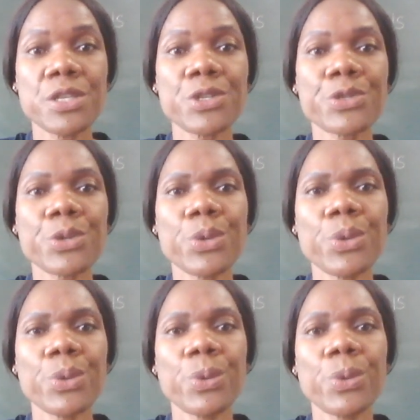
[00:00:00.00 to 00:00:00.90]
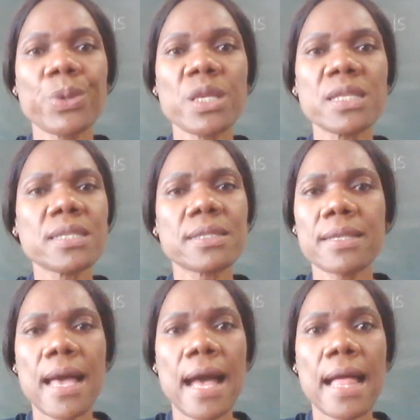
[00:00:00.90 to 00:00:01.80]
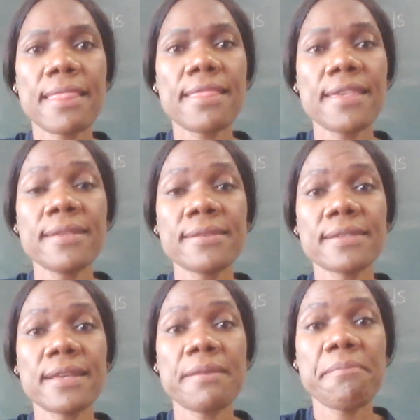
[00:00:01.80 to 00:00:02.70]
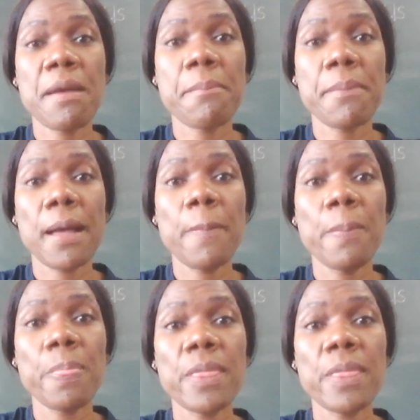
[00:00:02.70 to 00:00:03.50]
So these are things, remember,